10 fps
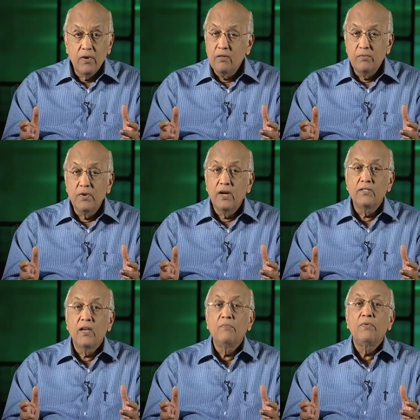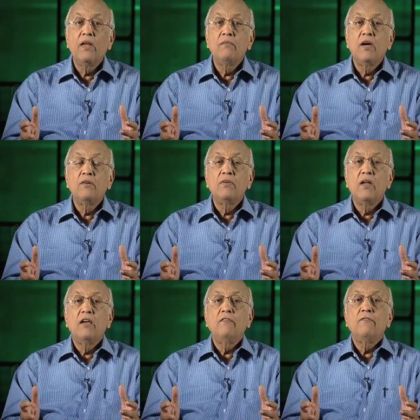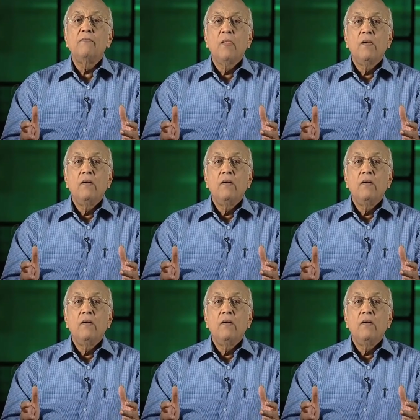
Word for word: one of the prayers I prayed in my own life